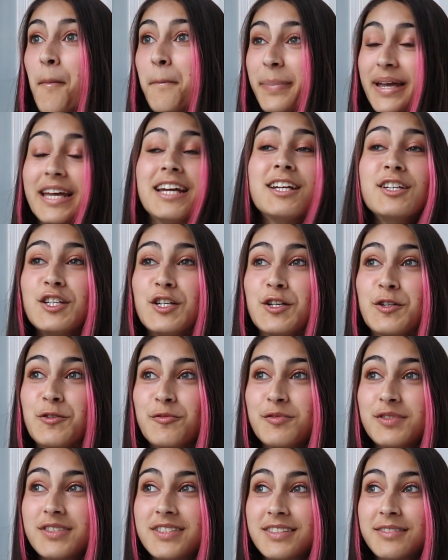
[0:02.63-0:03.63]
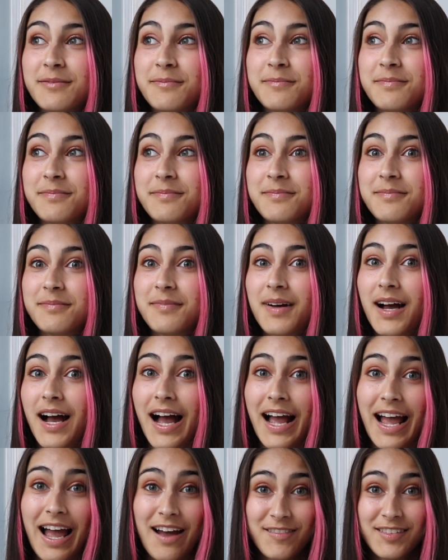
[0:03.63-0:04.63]
Big news.
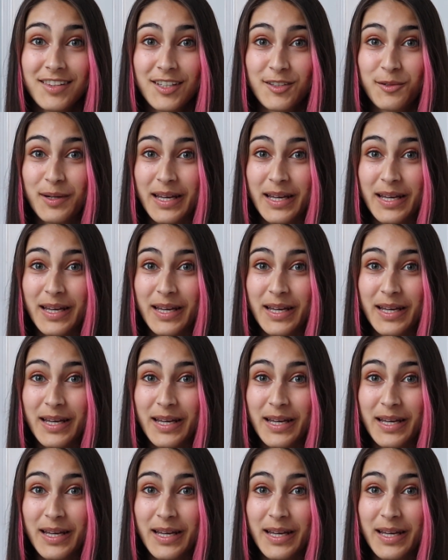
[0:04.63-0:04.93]
I have a little